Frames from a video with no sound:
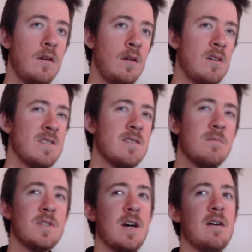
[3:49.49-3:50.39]
and
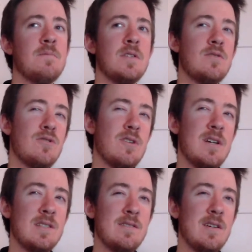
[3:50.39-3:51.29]
sometimes it's
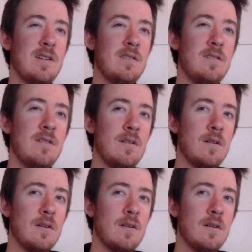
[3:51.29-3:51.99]
translated